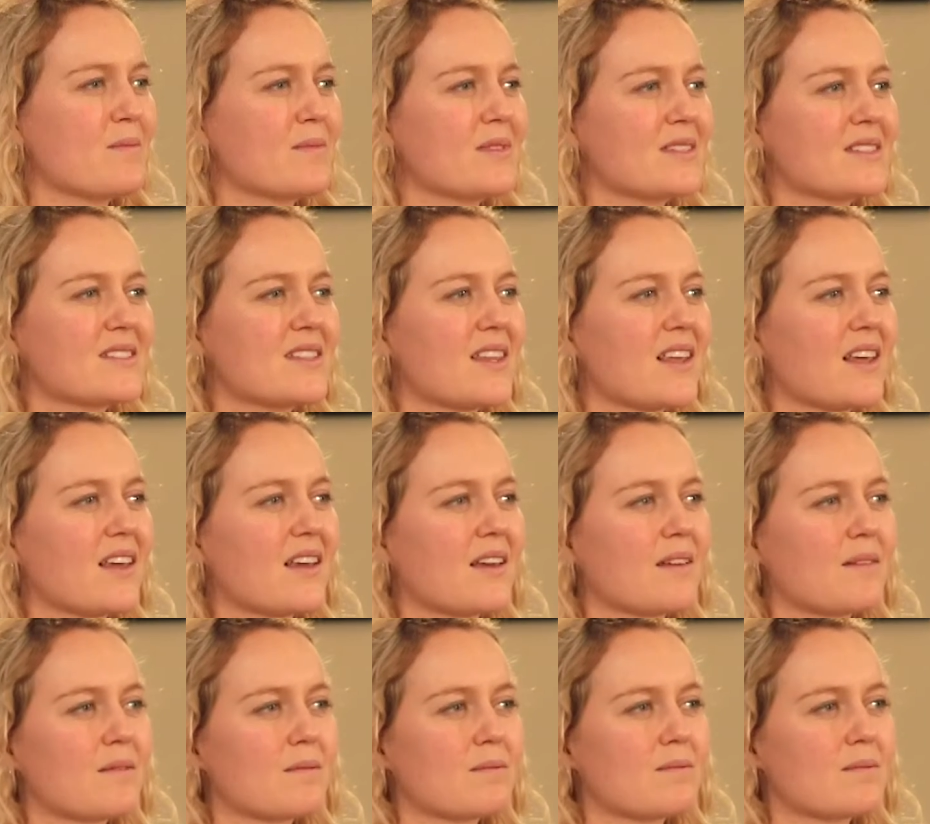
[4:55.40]
Is
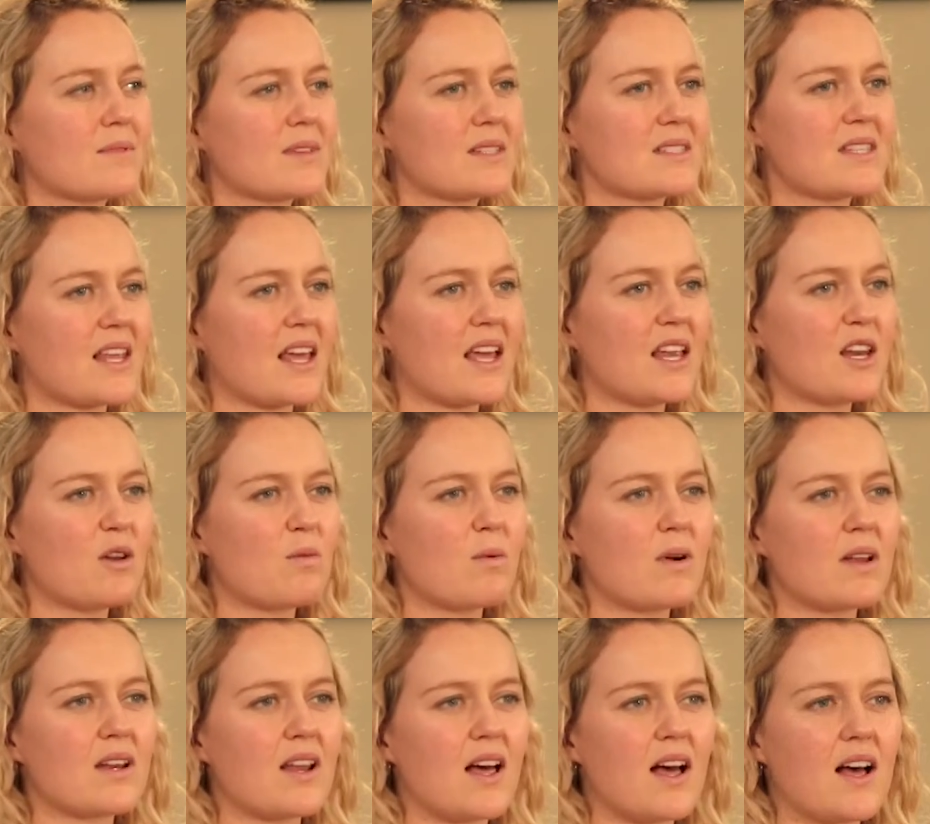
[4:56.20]
there
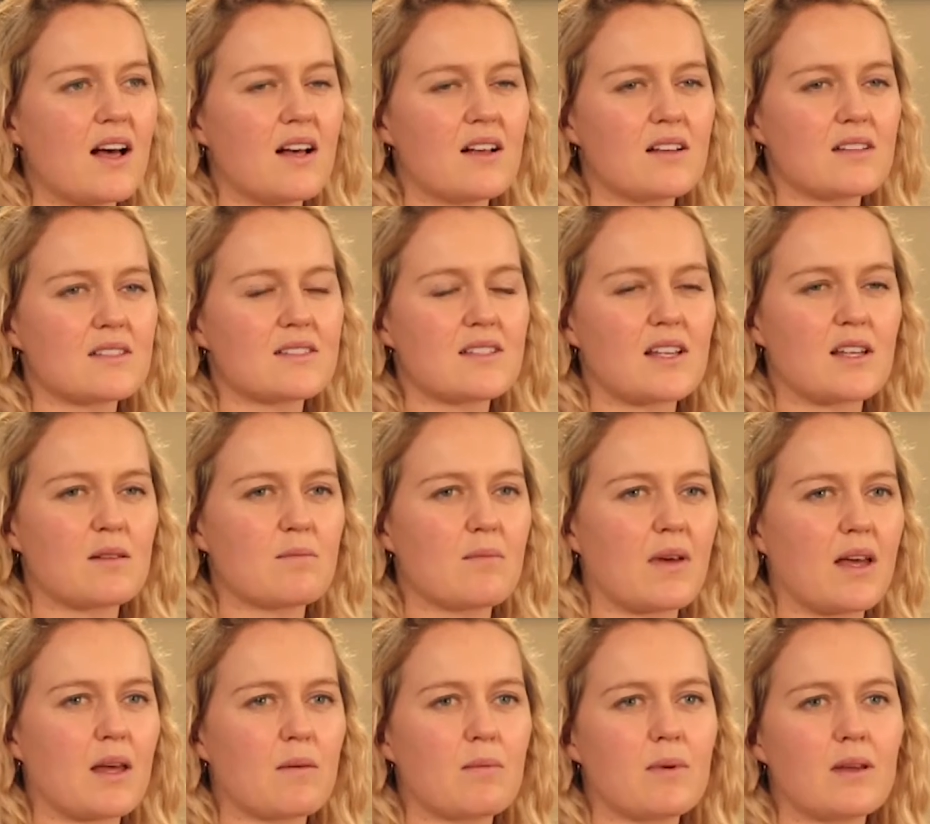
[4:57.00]
anyone else
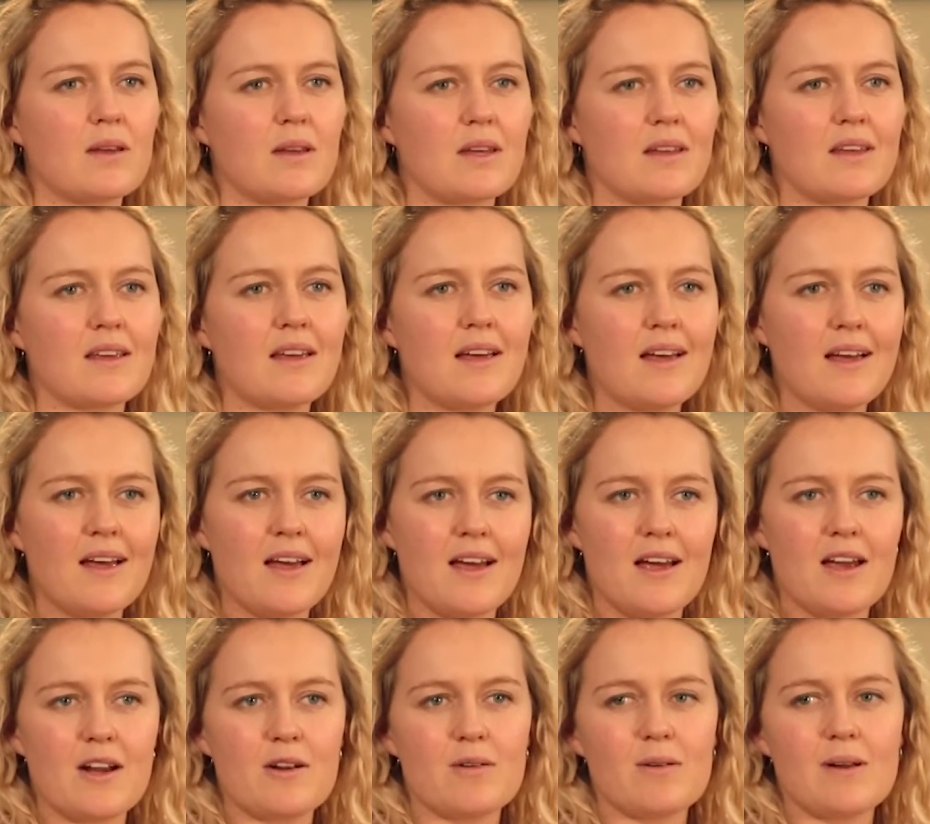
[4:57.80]
that maybe
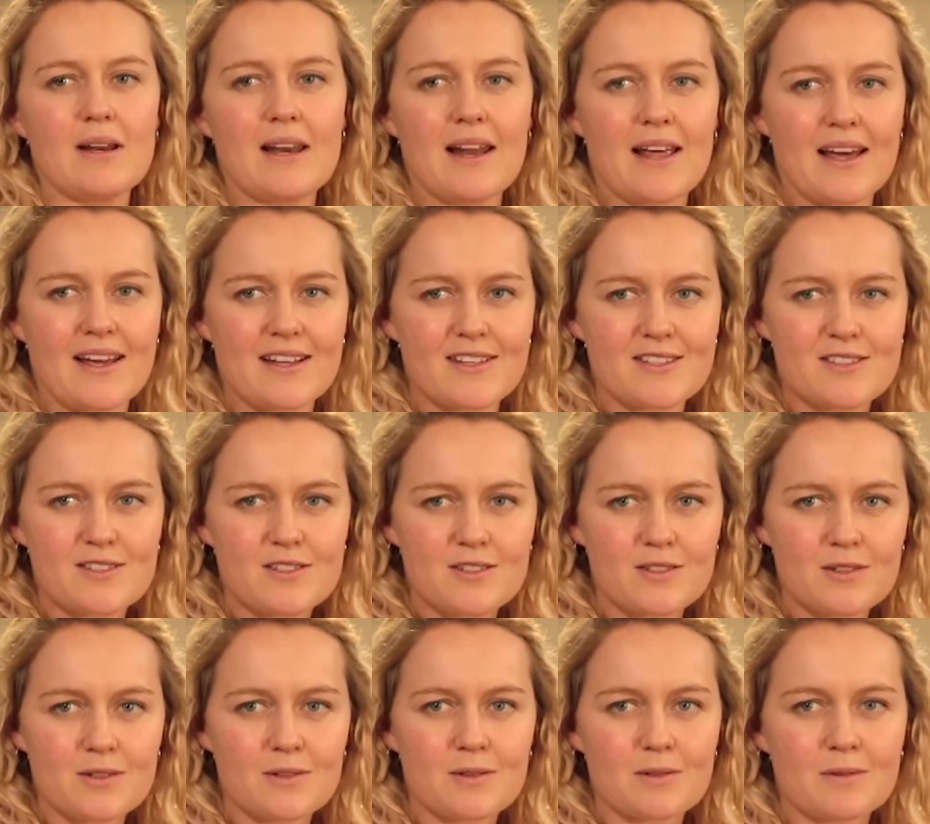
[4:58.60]

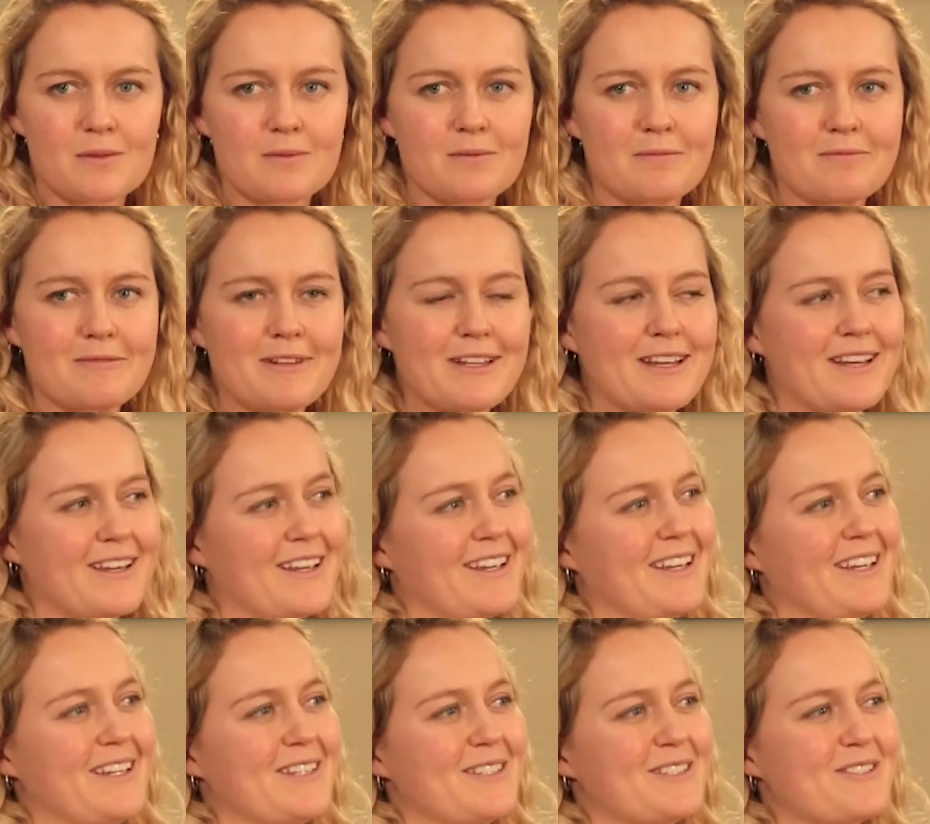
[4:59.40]
relates to
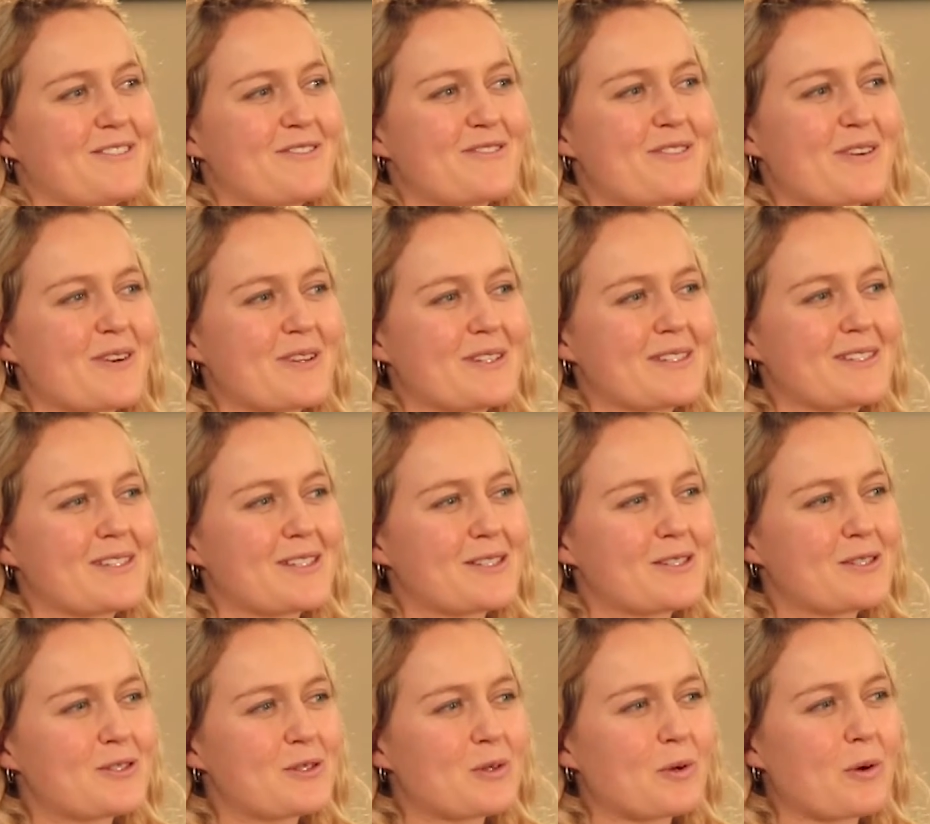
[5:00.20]

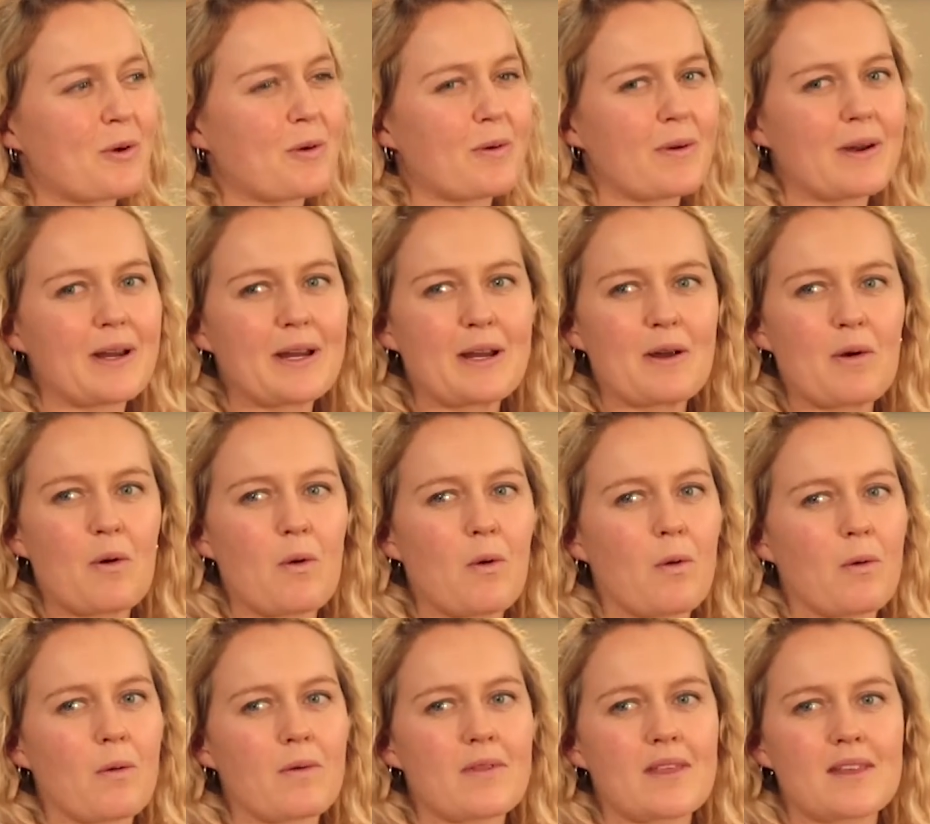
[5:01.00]
France's story
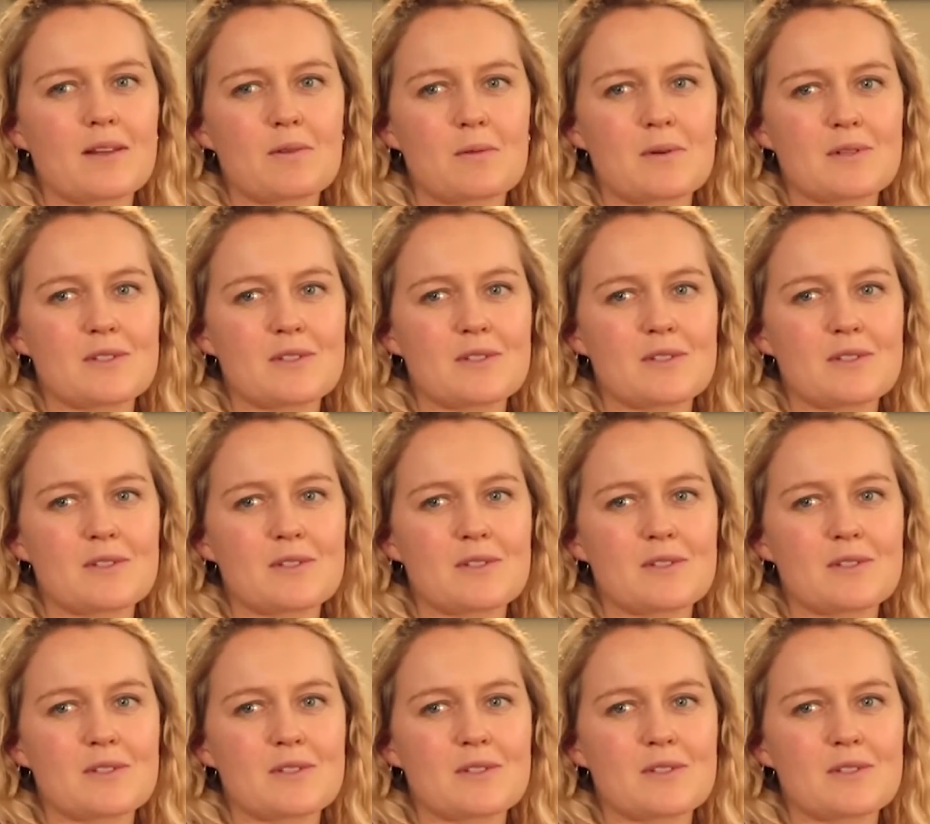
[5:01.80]
or that